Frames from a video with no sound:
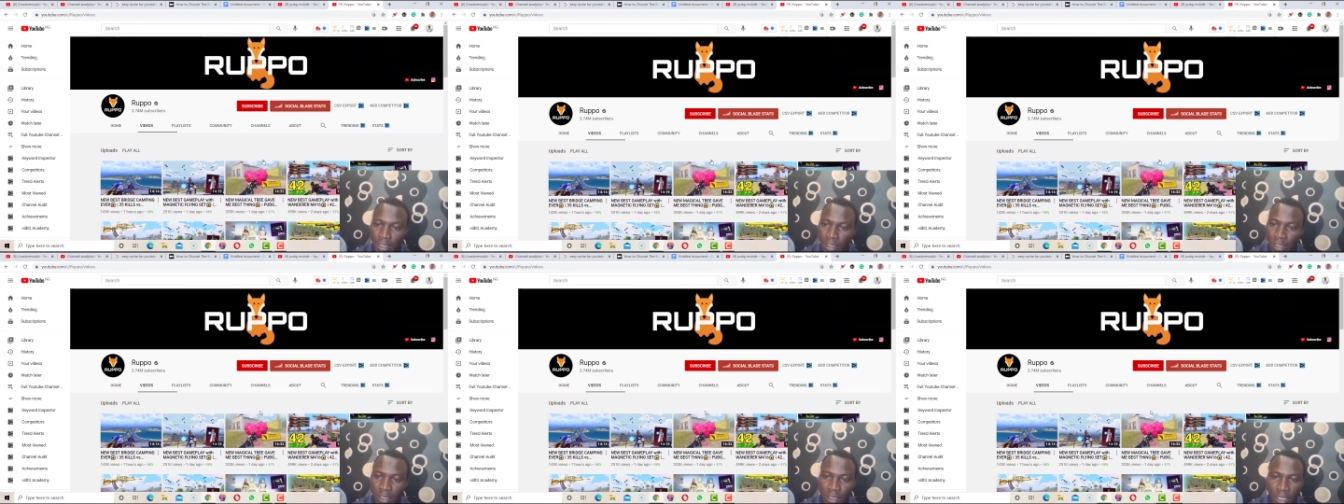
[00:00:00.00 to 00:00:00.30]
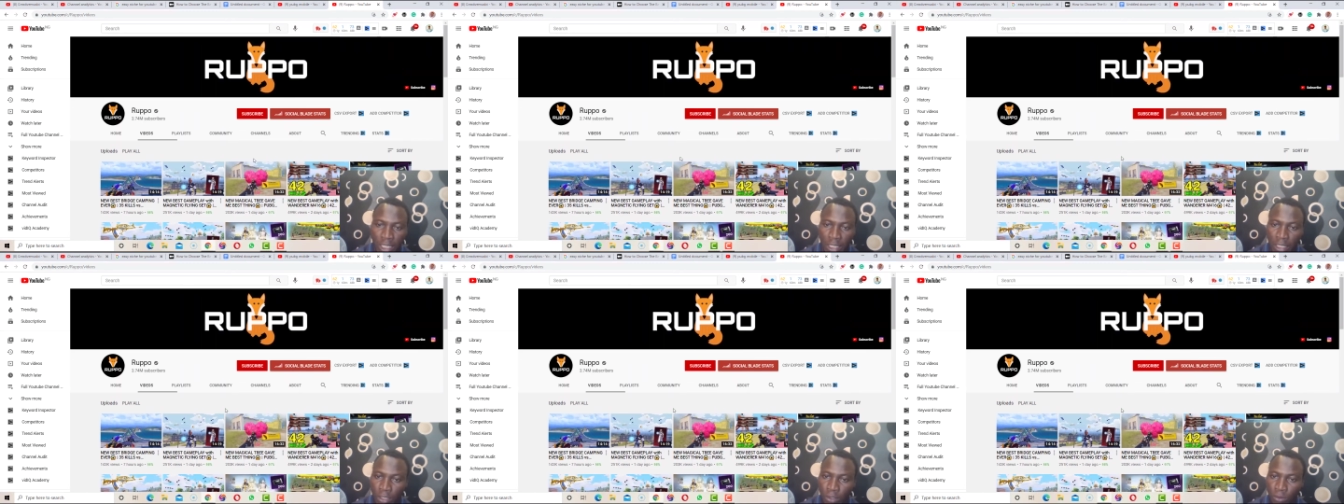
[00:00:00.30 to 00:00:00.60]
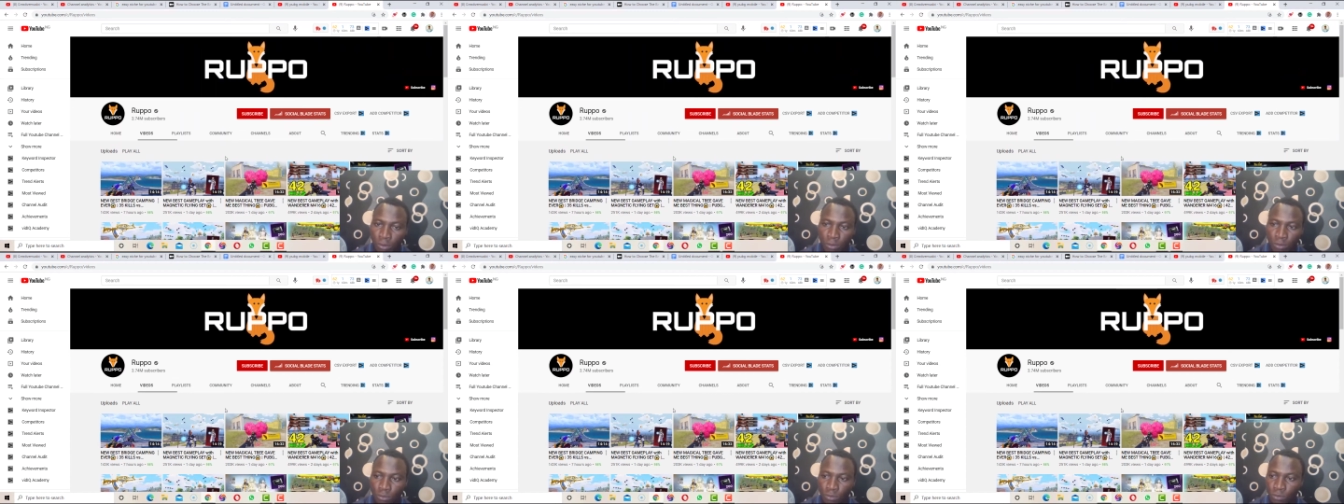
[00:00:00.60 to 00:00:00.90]
this channel
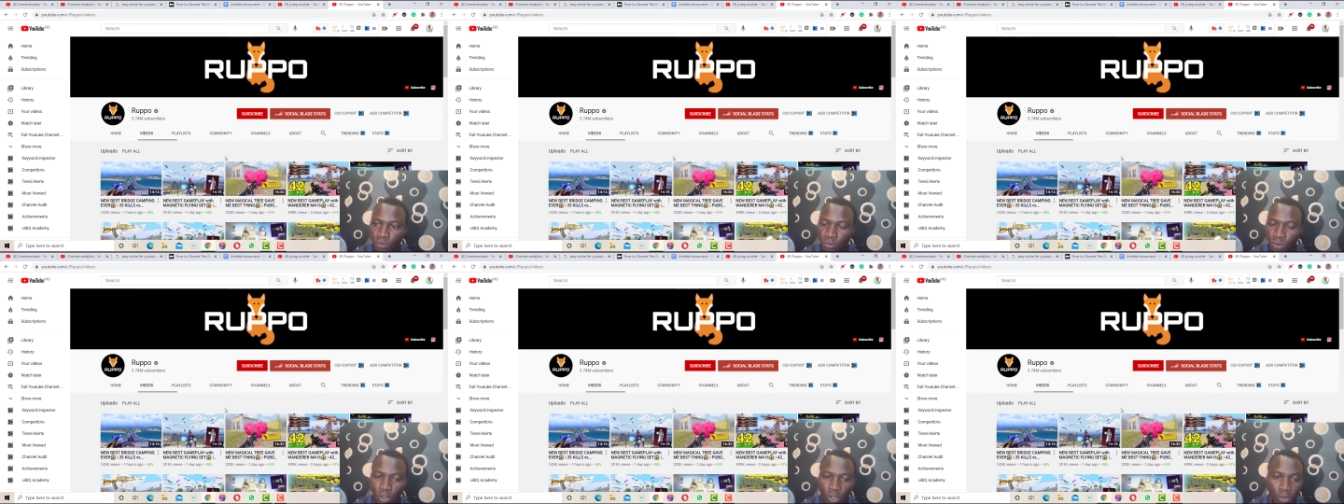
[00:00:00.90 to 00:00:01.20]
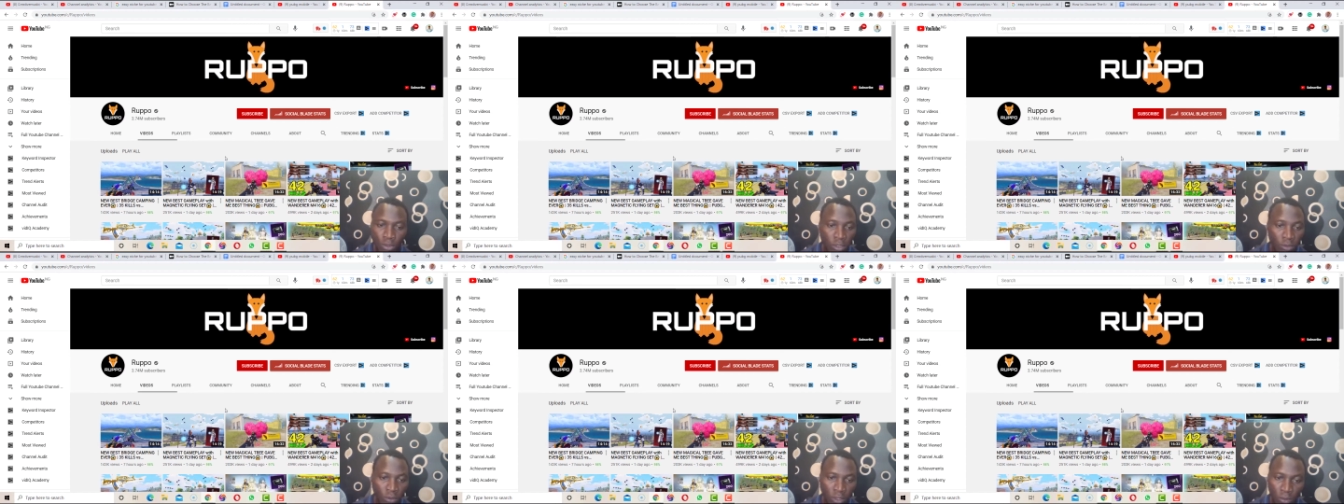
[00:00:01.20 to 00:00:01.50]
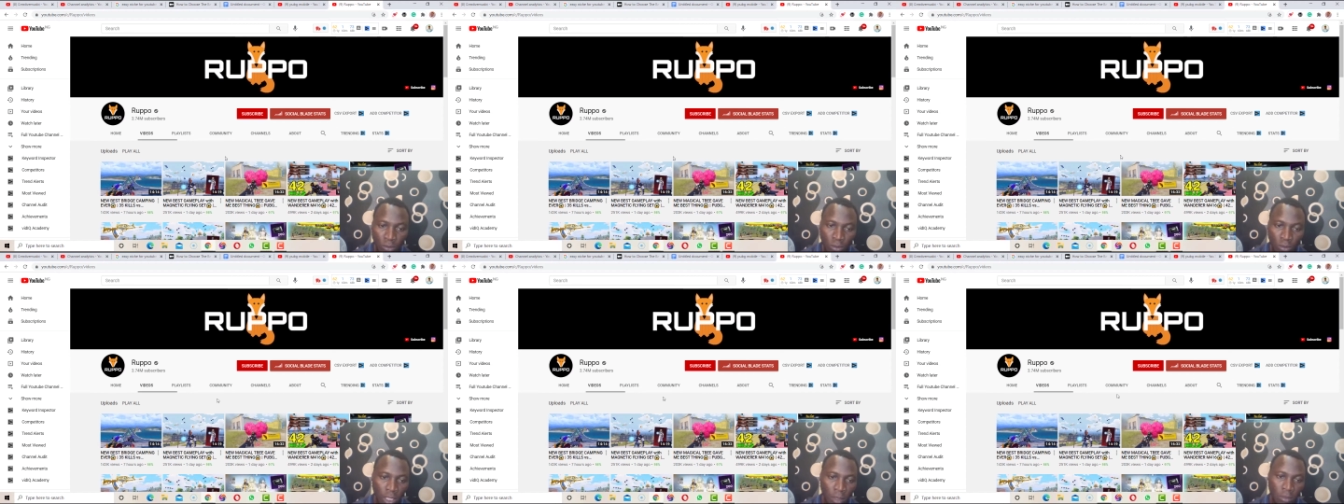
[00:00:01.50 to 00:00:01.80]
on a
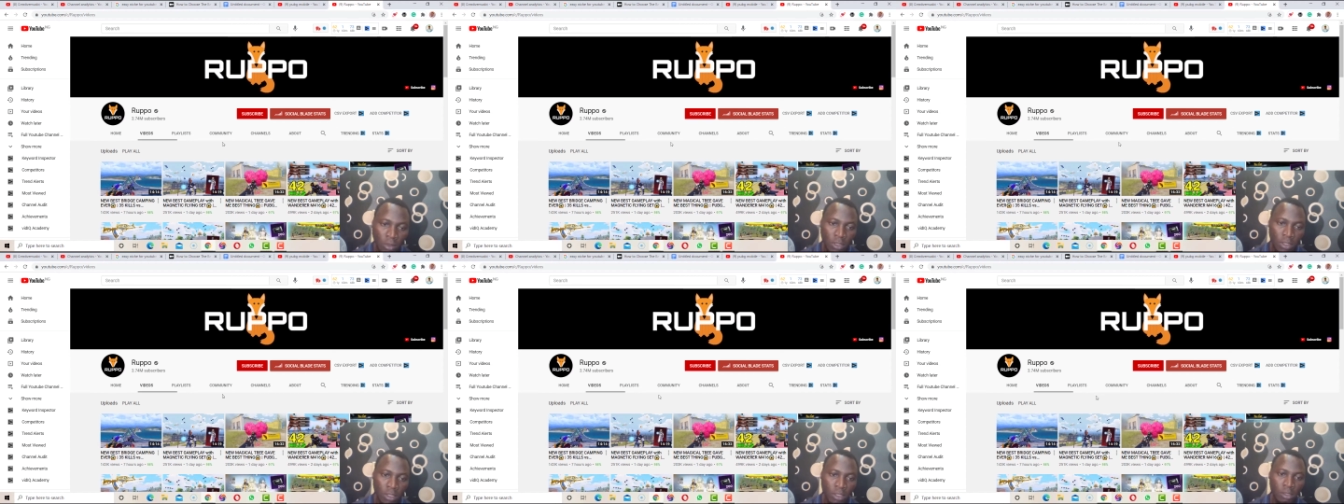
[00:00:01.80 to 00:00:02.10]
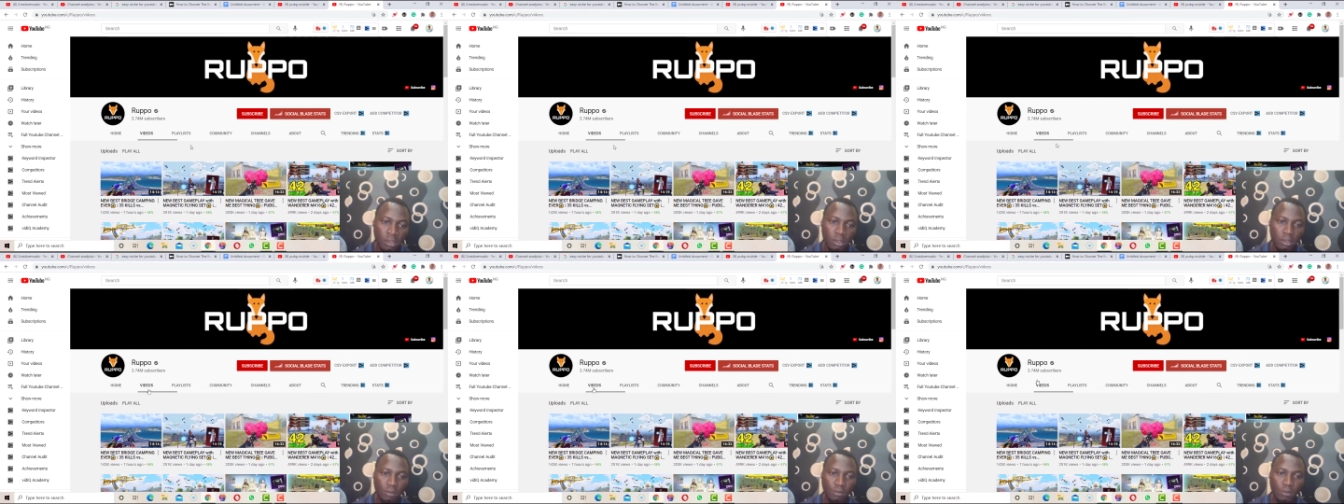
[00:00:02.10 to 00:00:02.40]
regular basis.